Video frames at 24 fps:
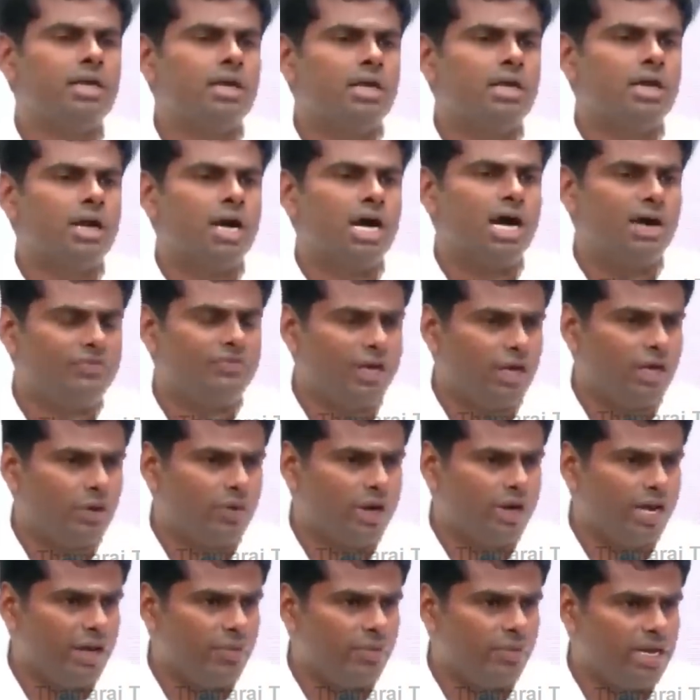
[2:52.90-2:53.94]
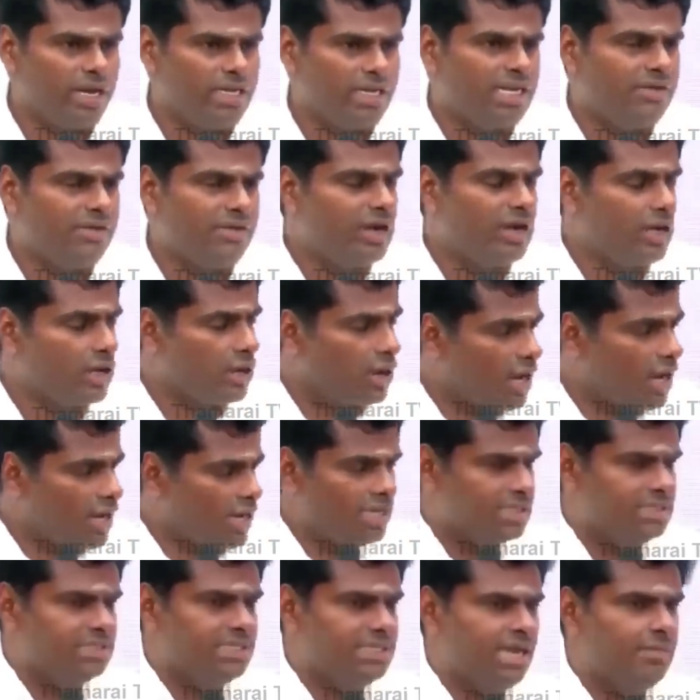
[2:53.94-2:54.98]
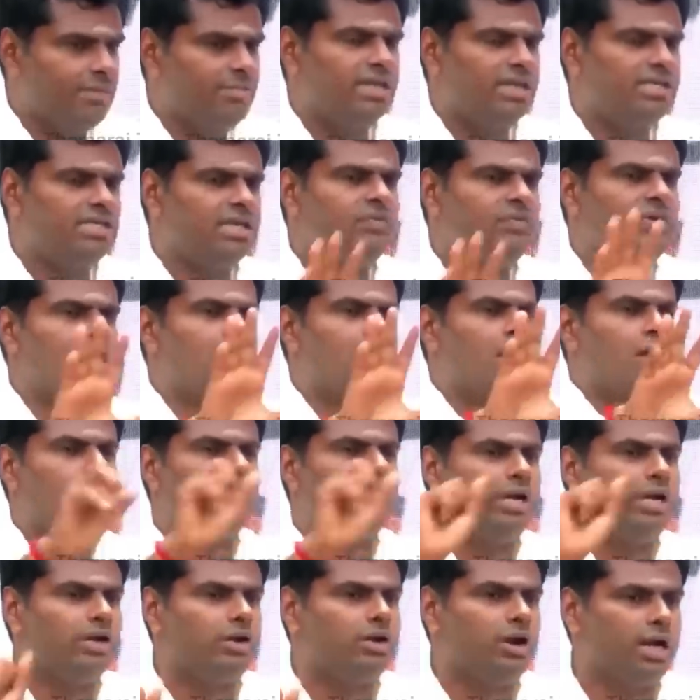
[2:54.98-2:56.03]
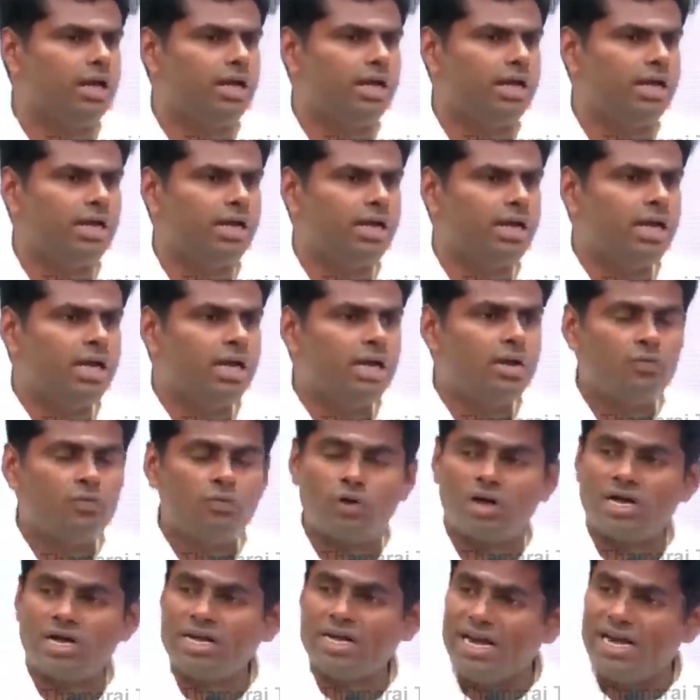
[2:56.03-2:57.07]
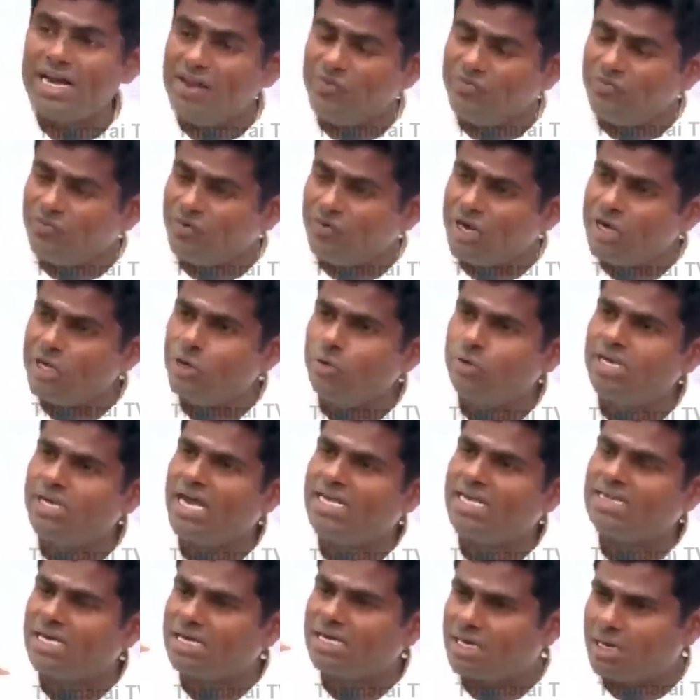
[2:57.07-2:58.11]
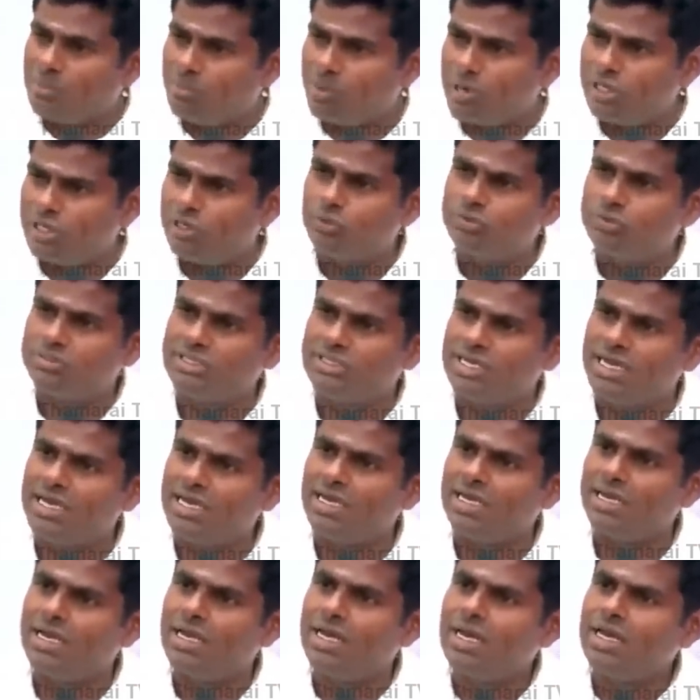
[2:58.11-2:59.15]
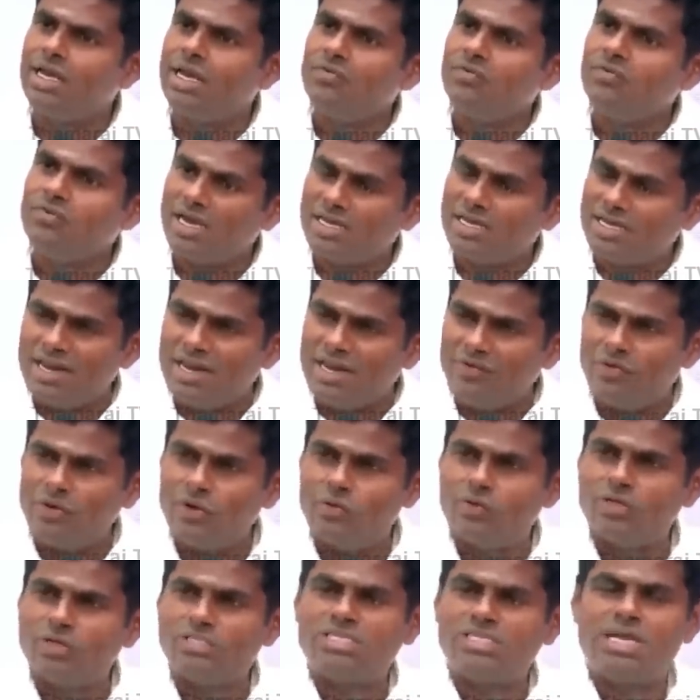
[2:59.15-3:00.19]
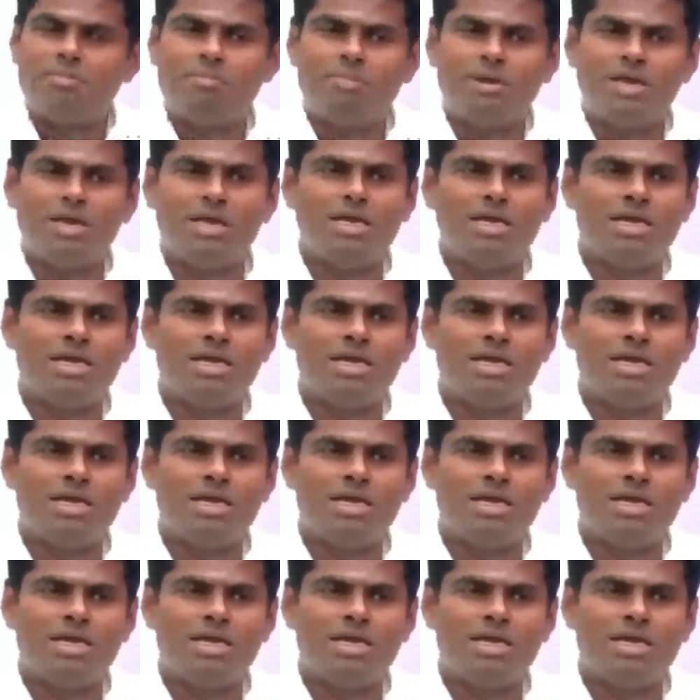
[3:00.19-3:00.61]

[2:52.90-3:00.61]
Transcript: After 2023, when Congress came, they said, we are not going to honor it. For an elephant, you take the trouble to see where the elephant was sleeping,